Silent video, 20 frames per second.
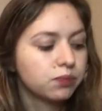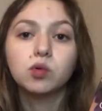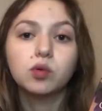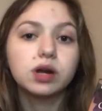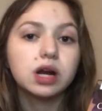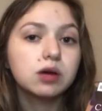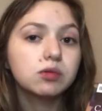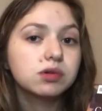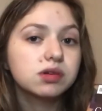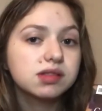But
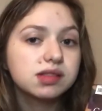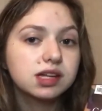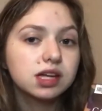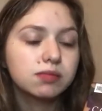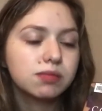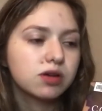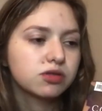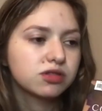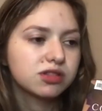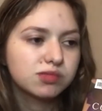what I will say
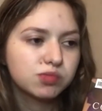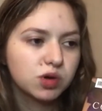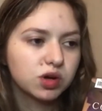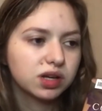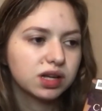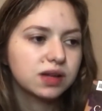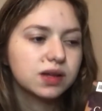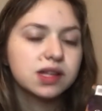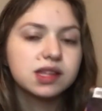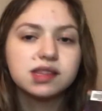about this
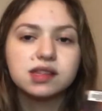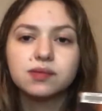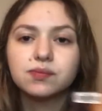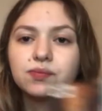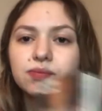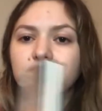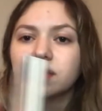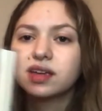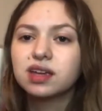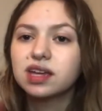book is
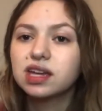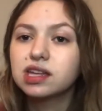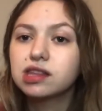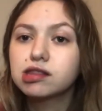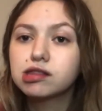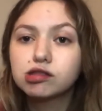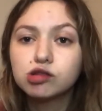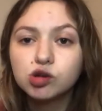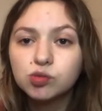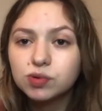
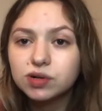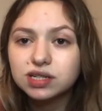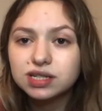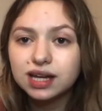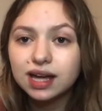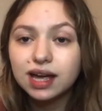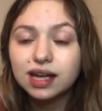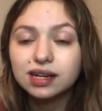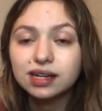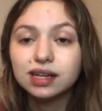it's super
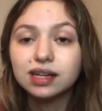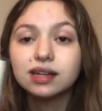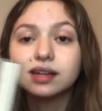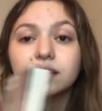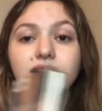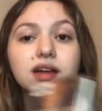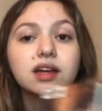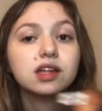tiny.